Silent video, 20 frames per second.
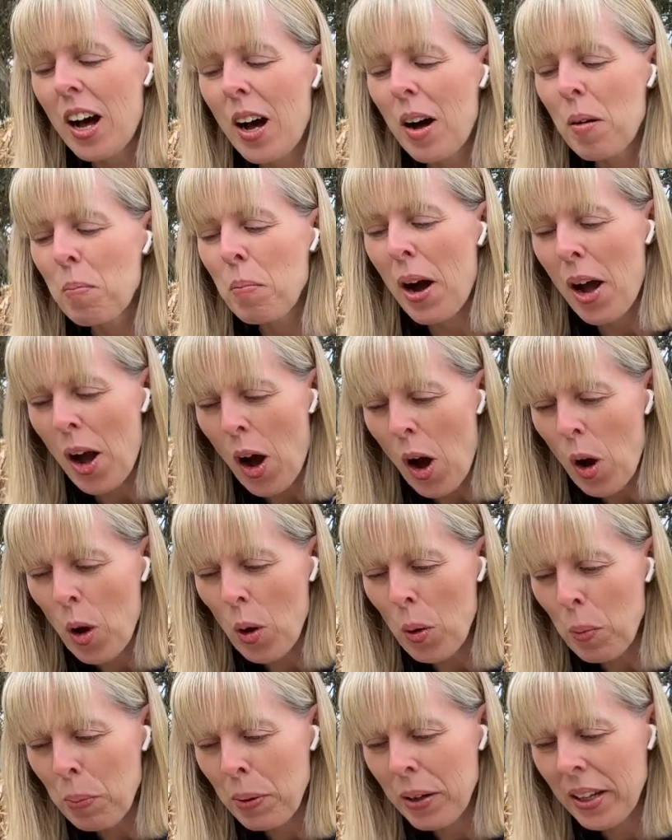My
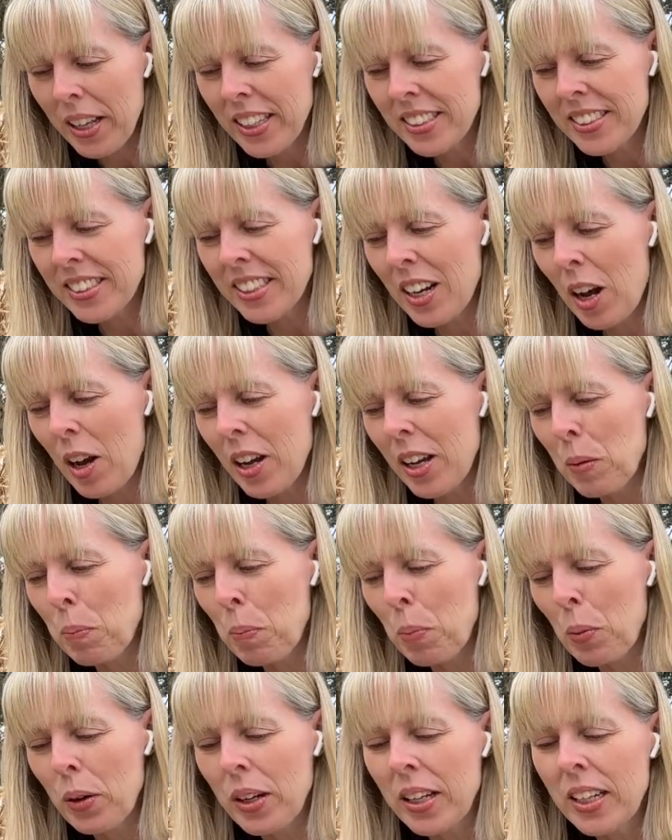hope is that I can
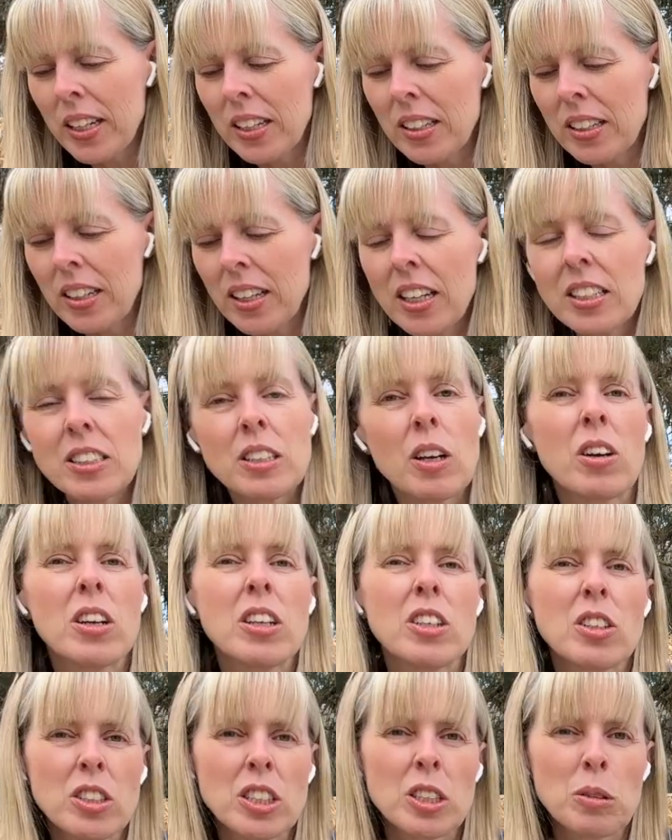put in, so I'm going to
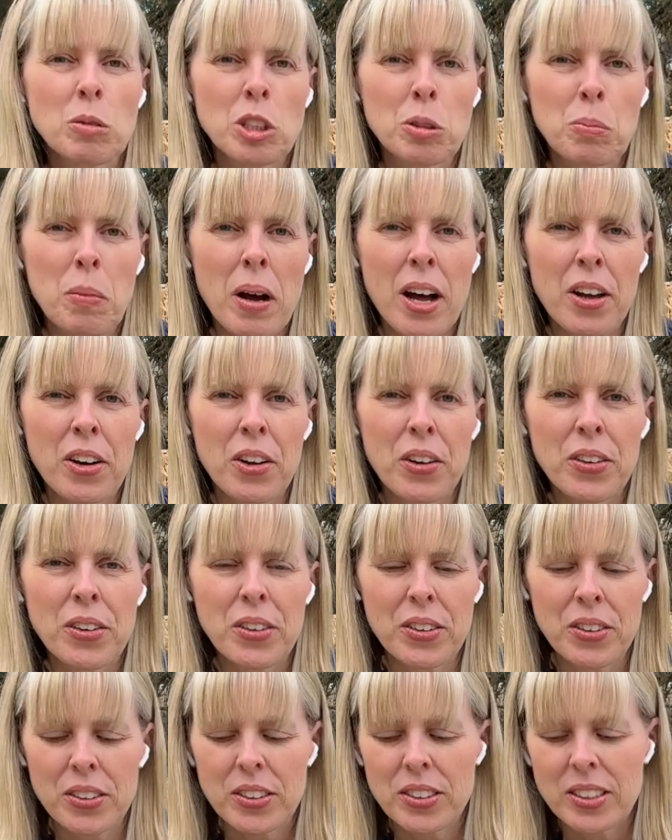do some tomato
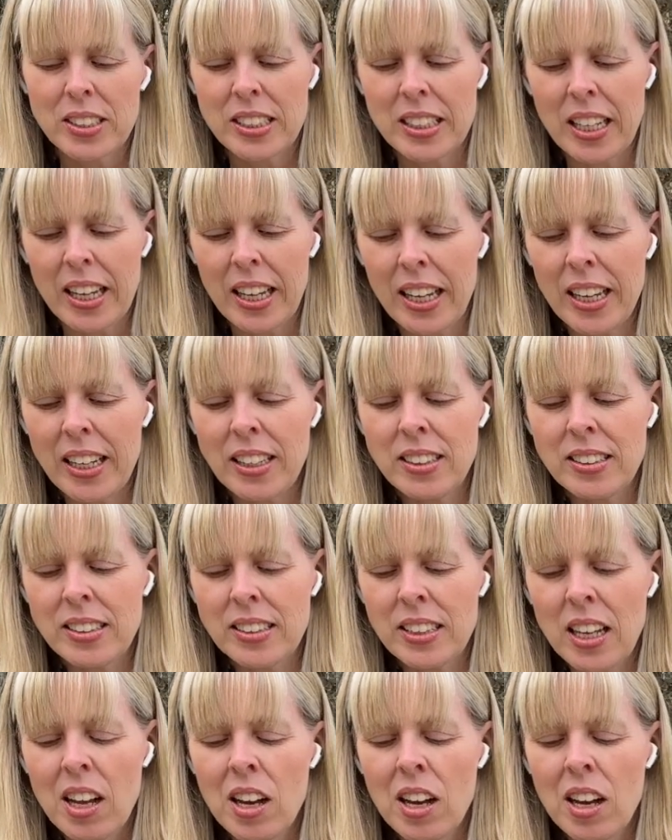seeds.